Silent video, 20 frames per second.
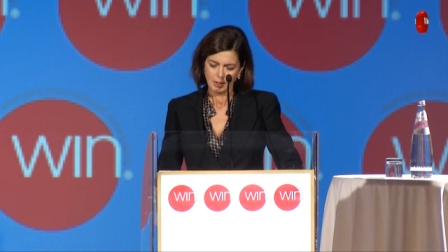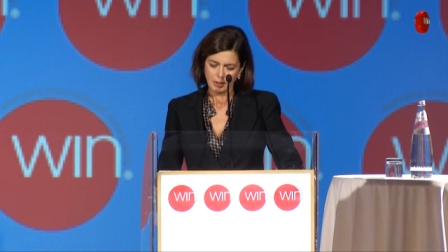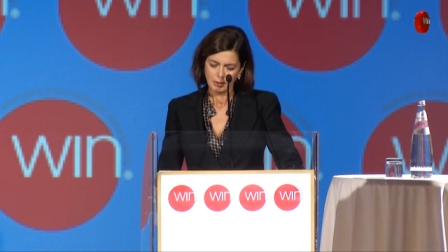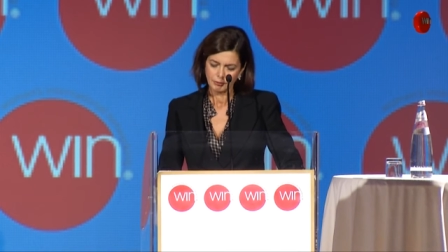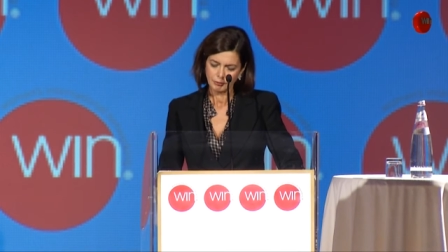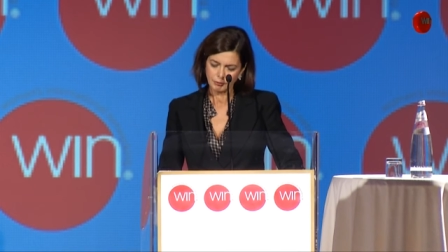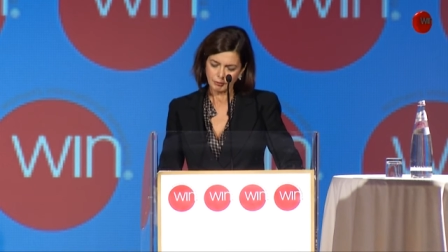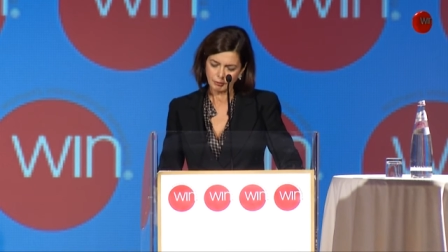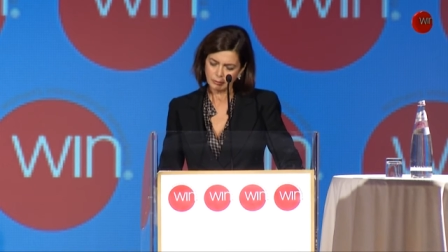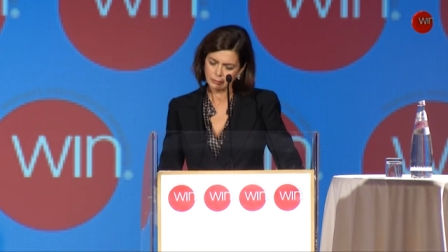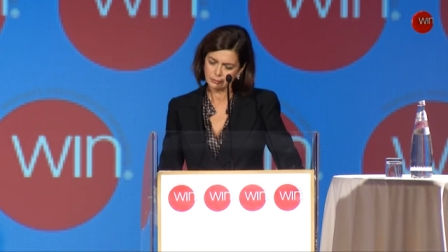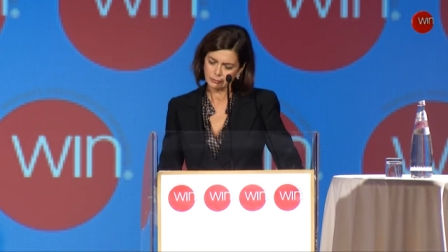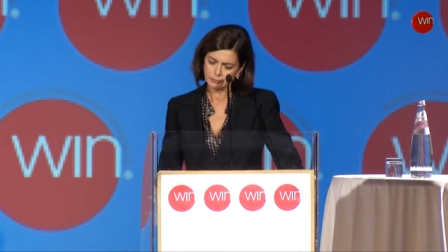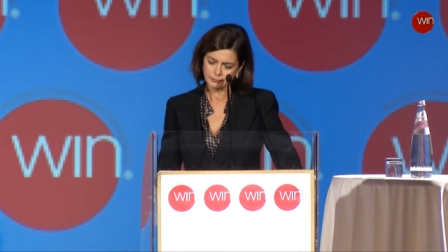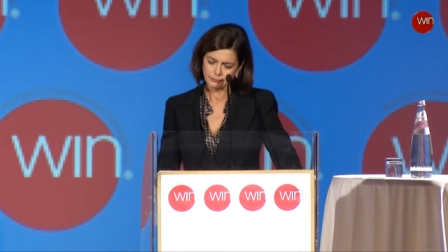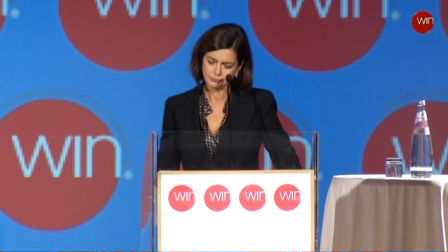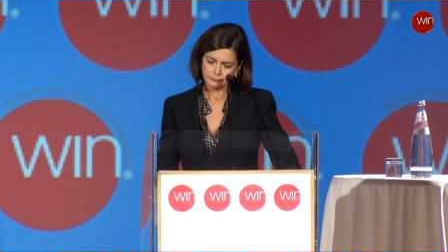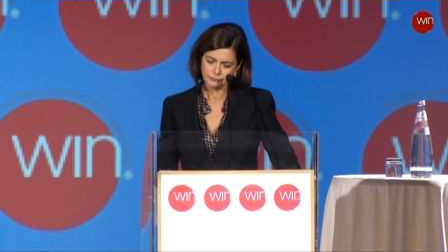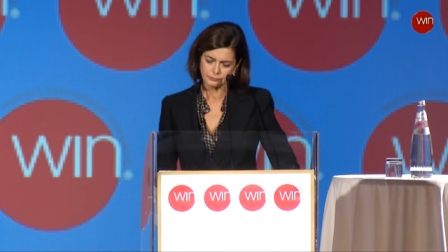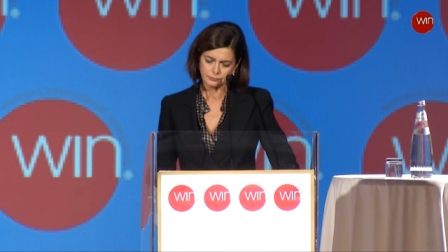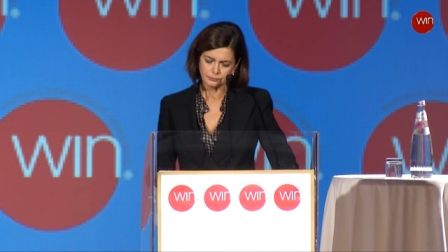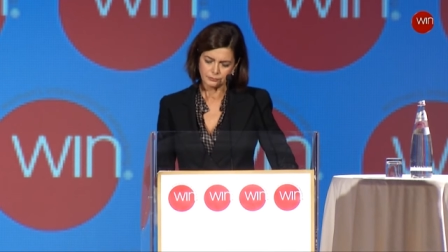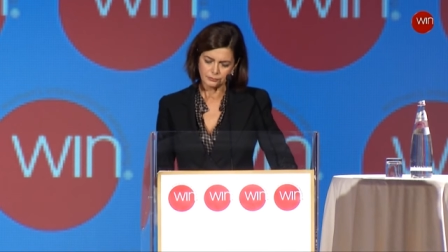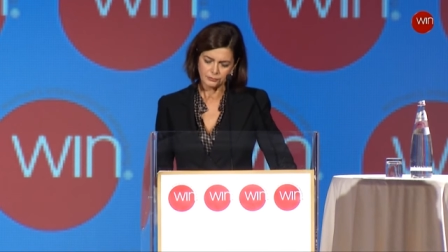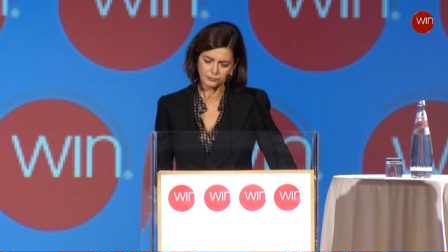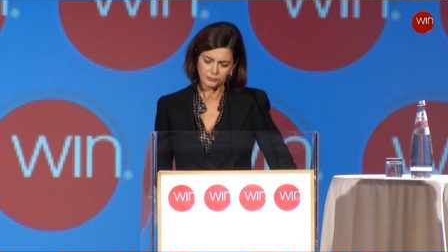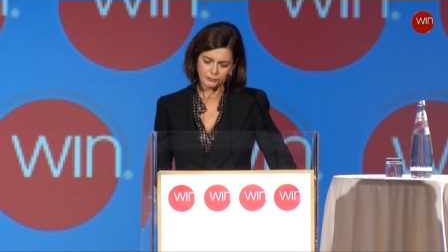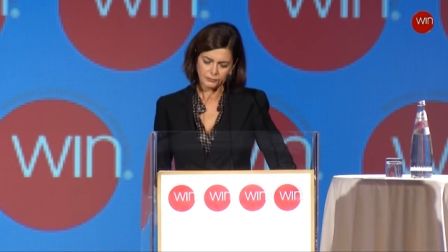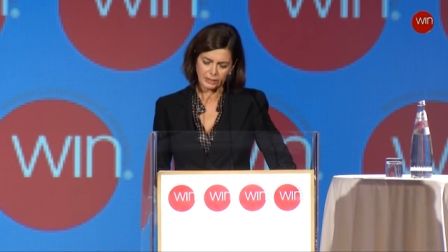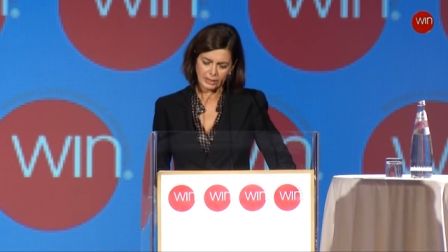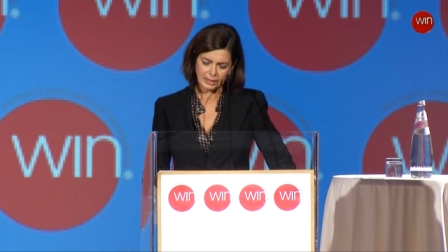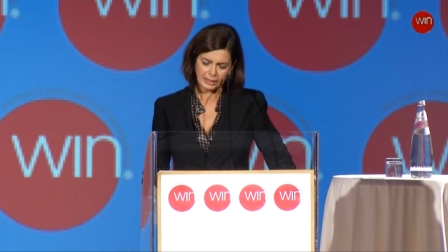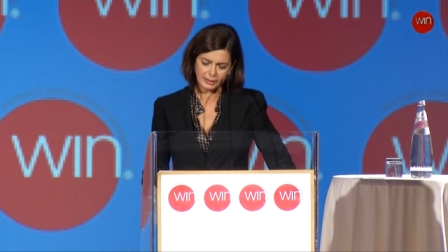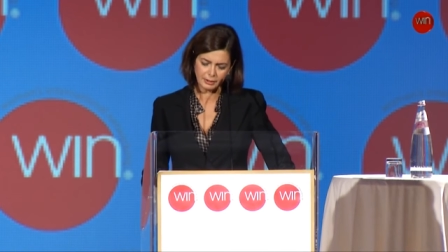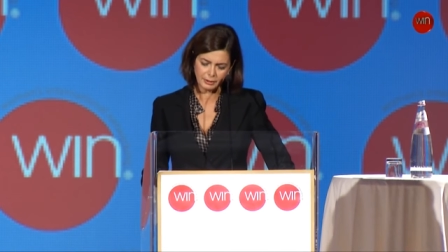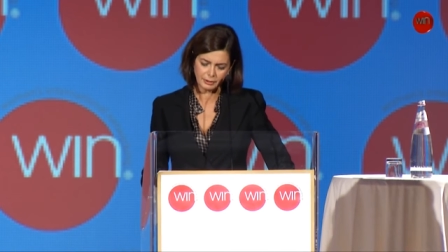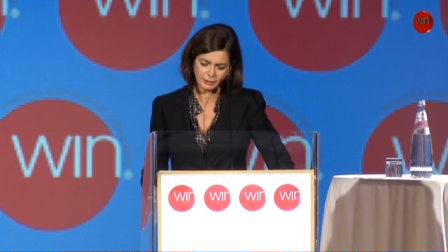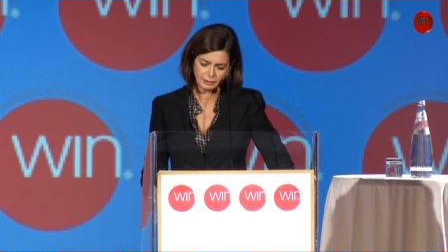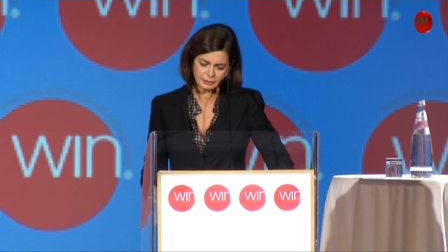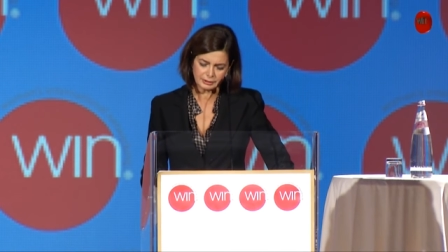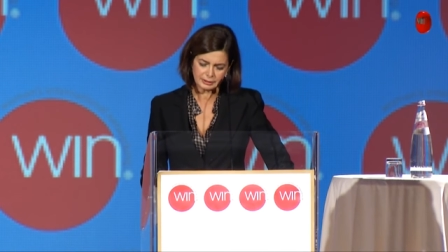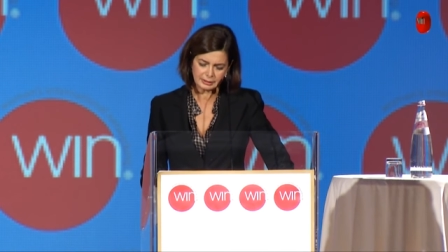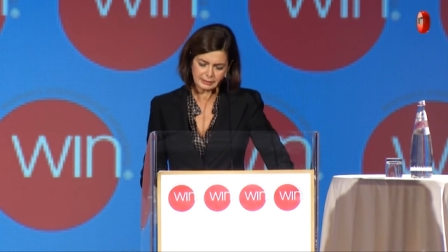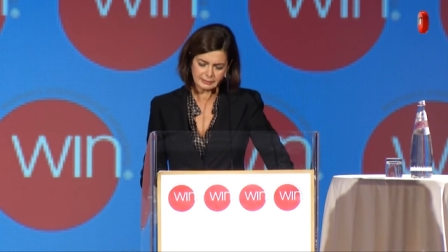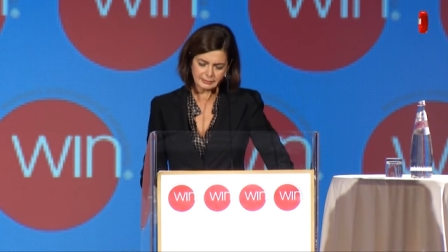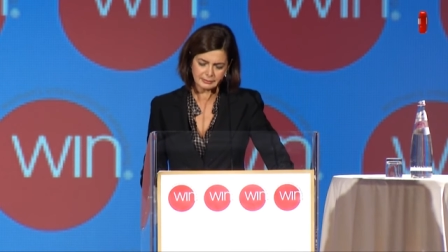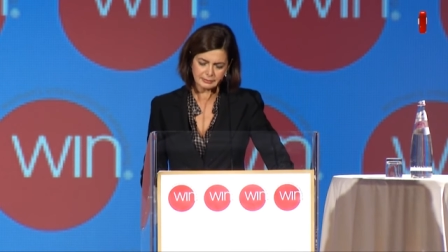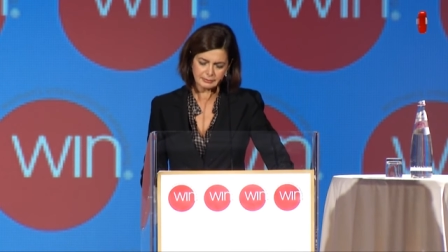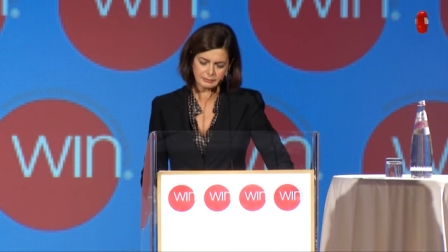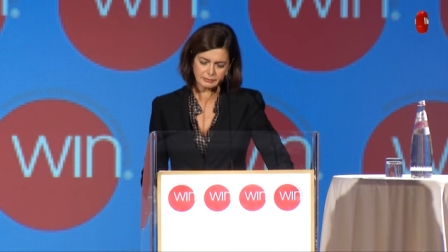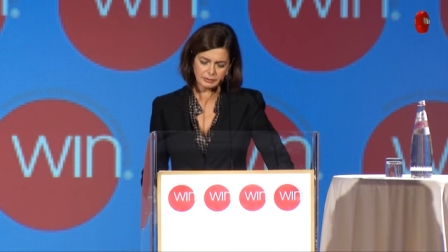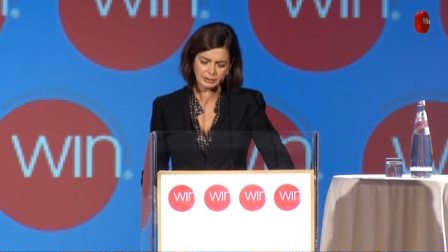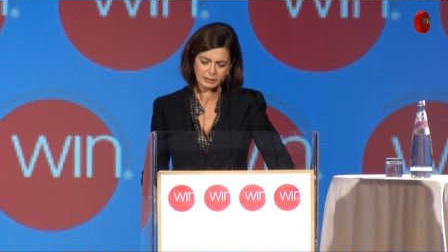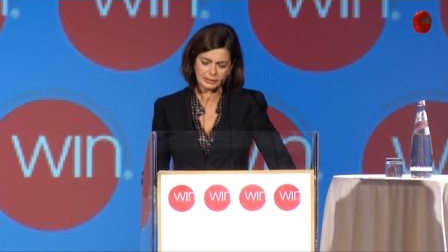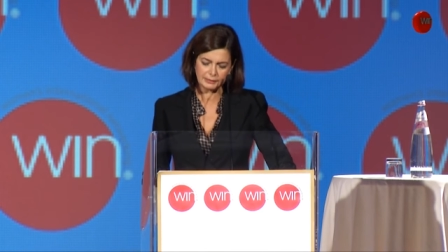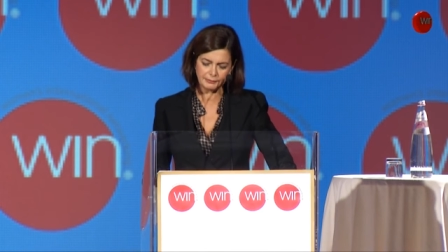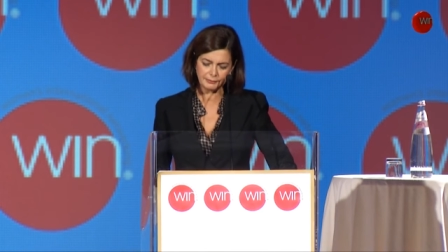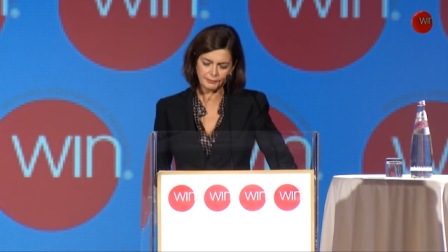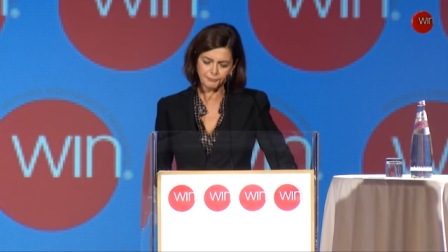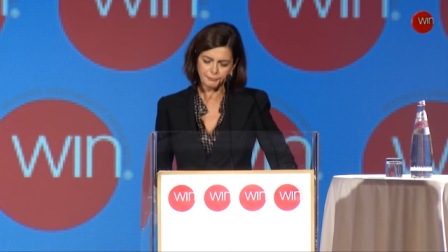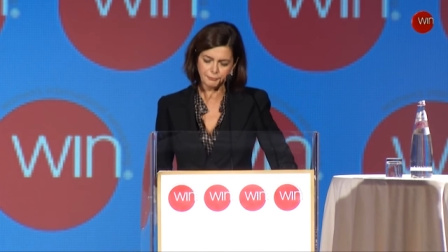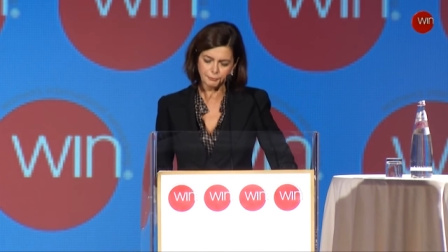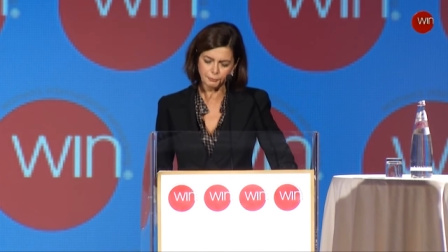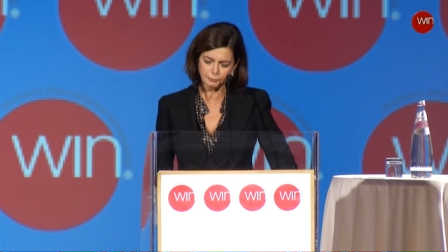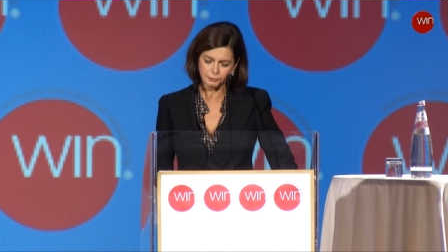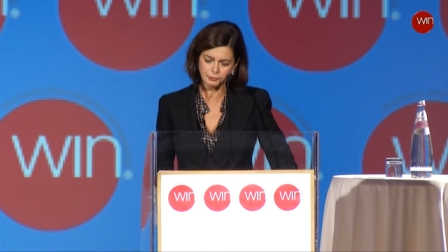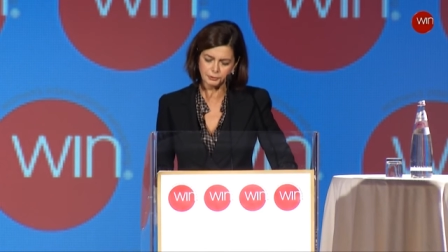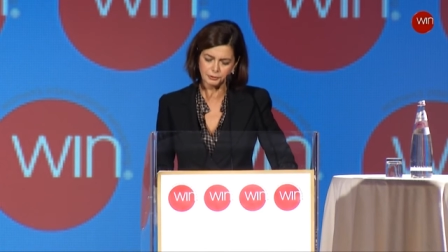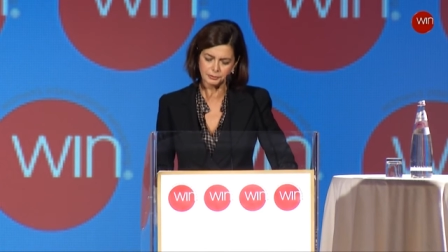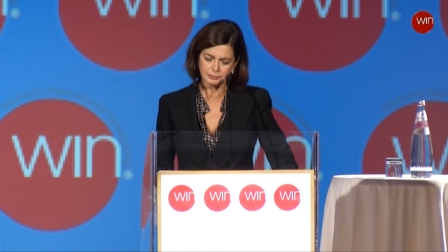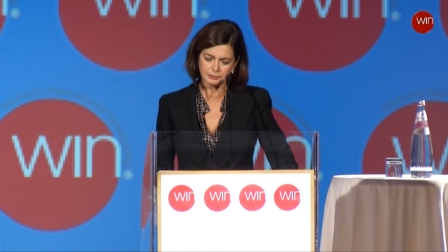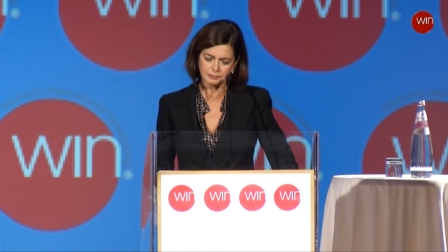So I learned that giving food